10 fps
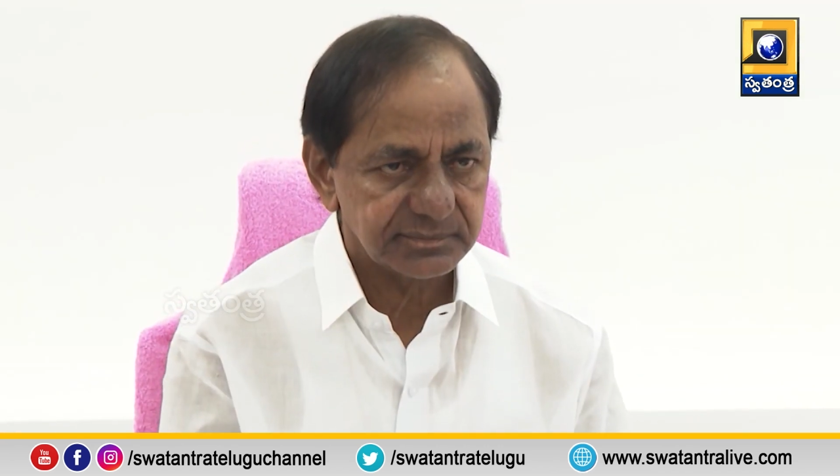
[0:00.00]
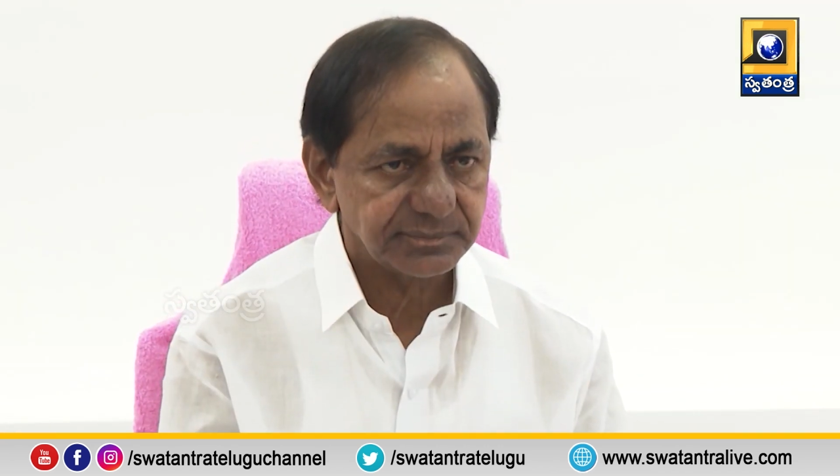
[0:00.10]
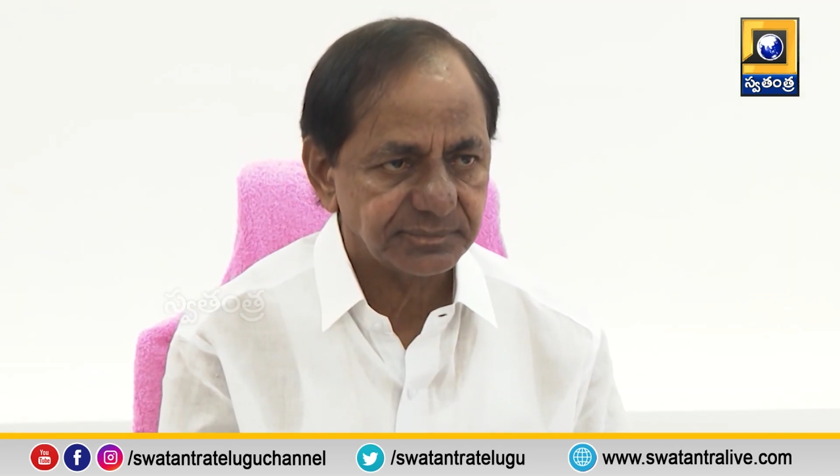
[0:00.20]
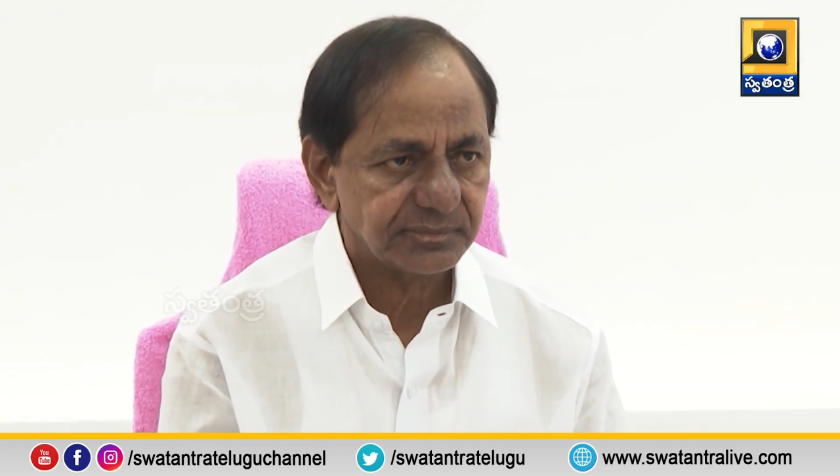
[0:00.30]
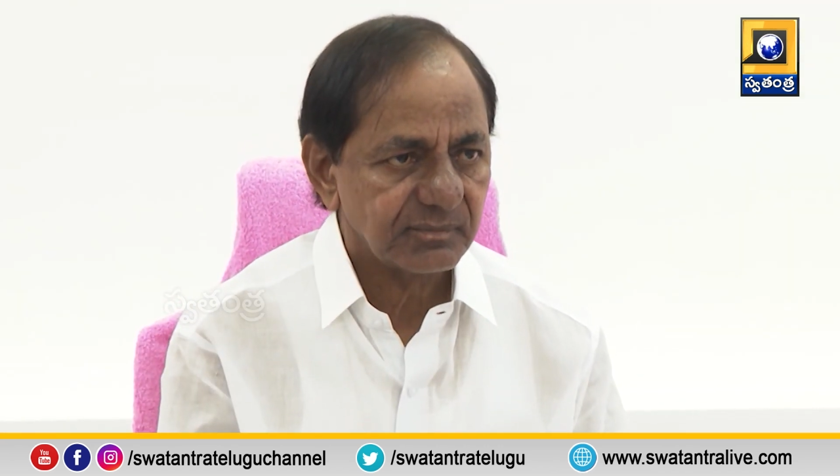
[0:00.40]

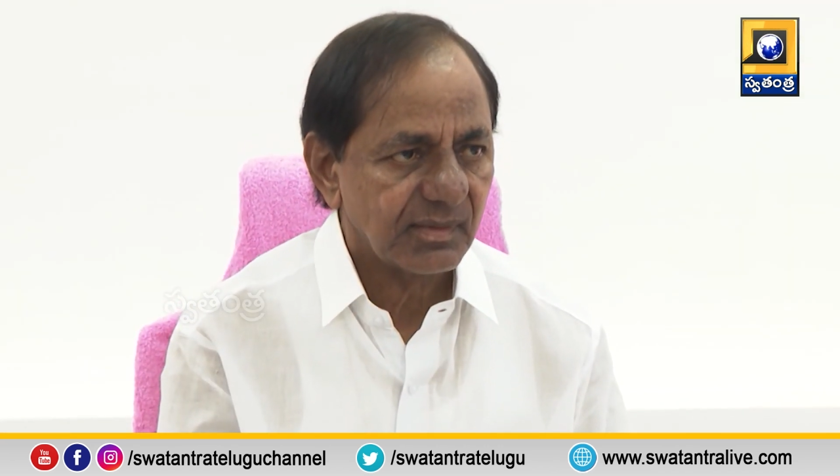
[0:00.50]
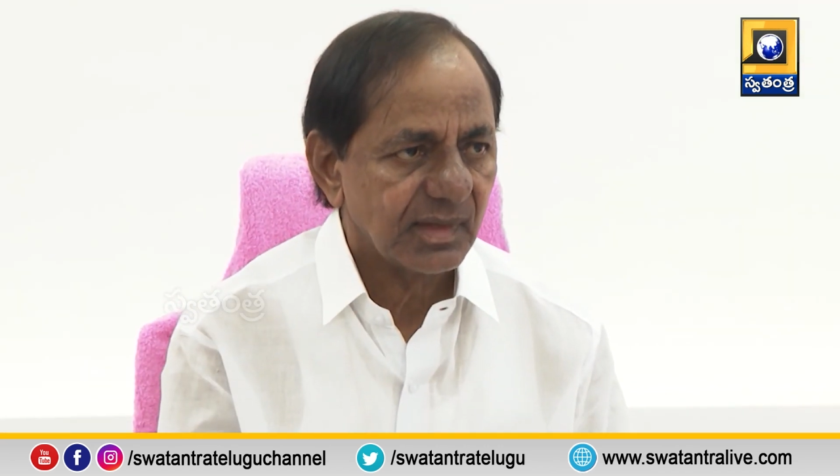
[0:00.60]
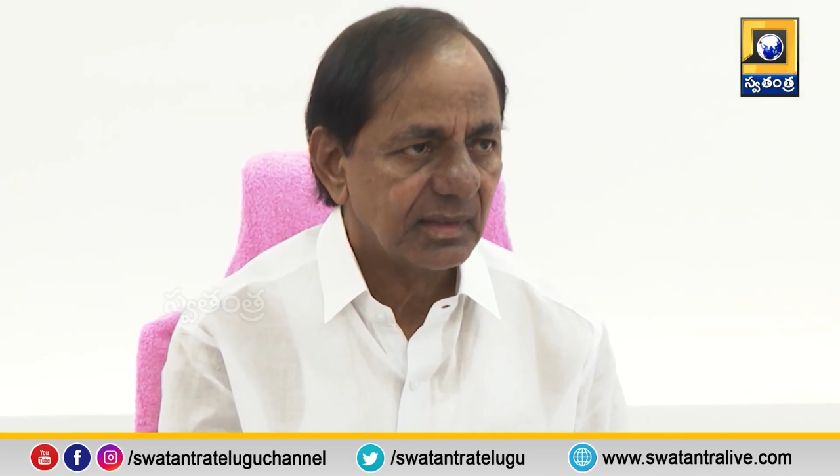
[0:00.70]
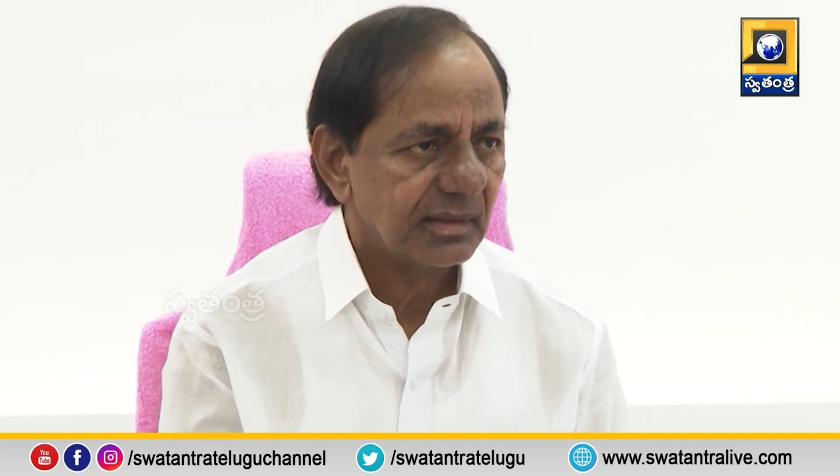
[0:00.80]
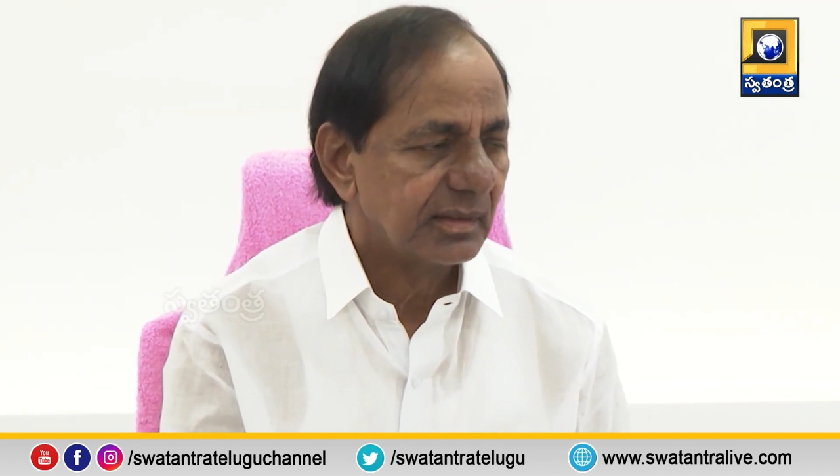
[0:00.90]
assembly are
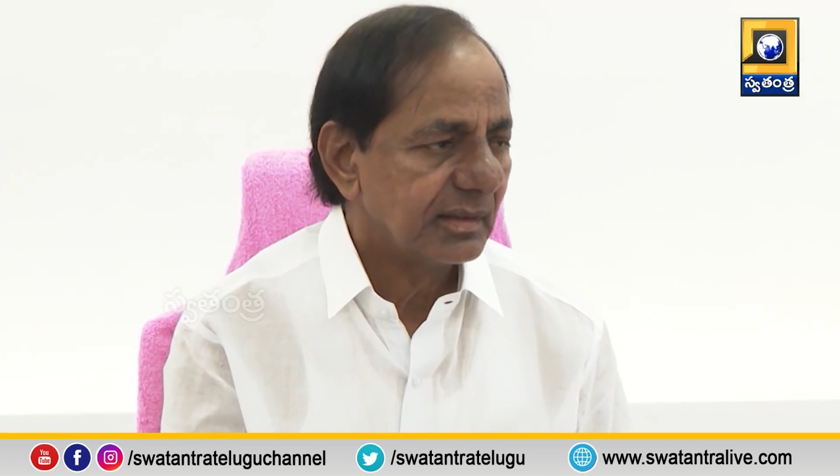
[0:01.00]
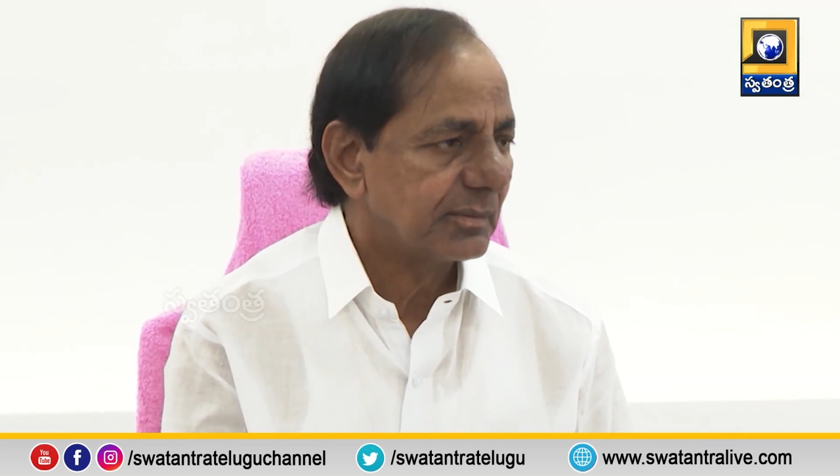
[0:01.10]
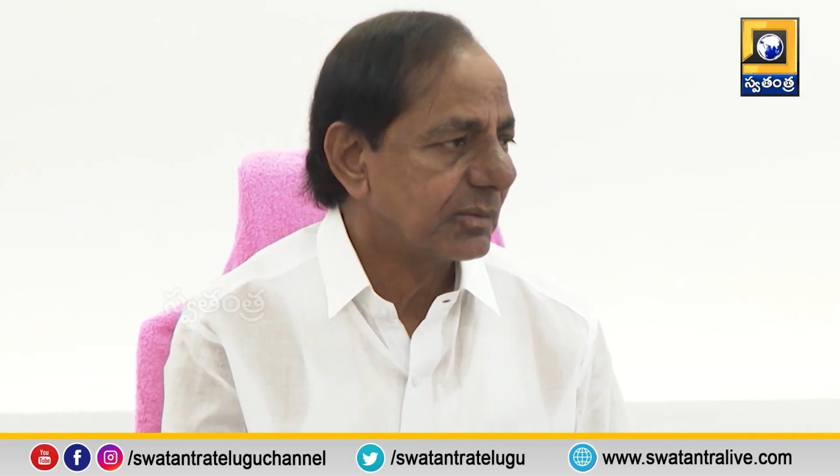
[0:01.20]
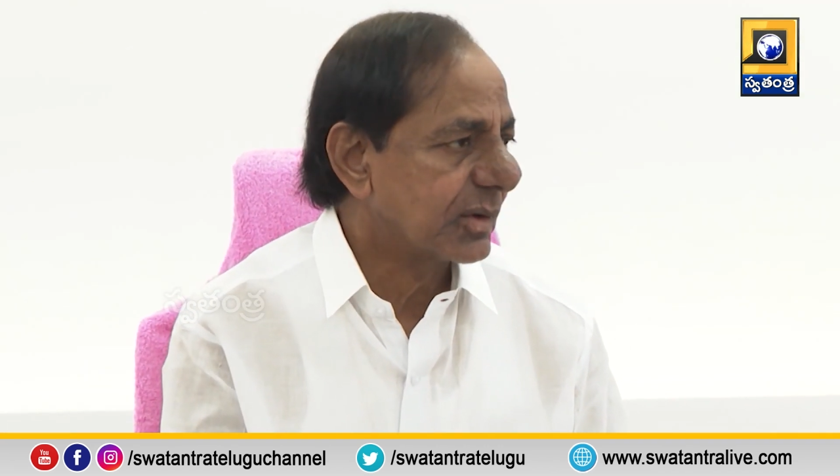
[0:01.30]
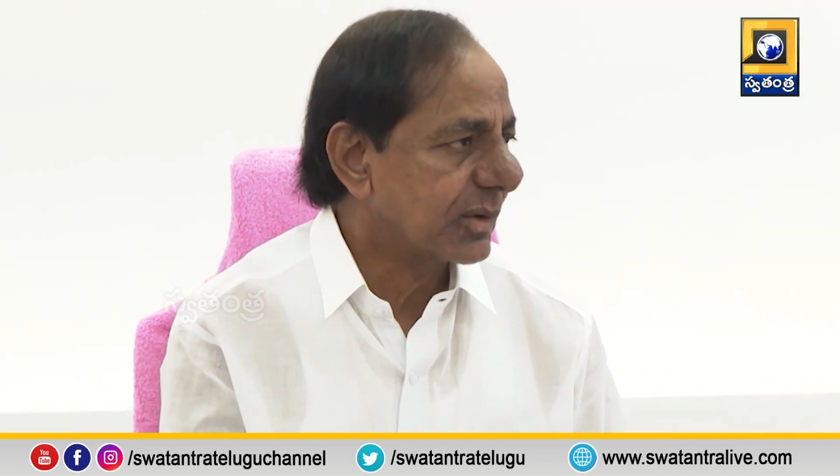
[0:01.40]
scheduled to be